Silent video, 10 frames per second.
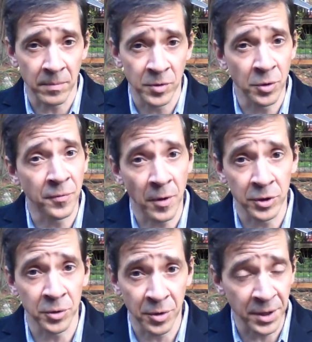truth
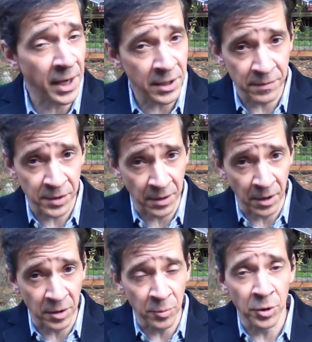functional connectives,
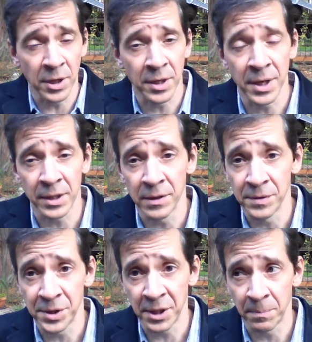the Boolean
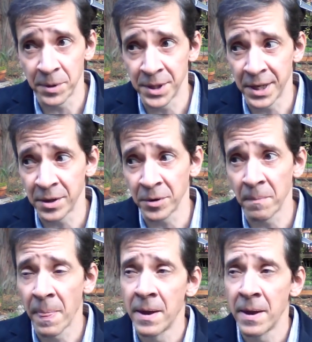connectives in particular.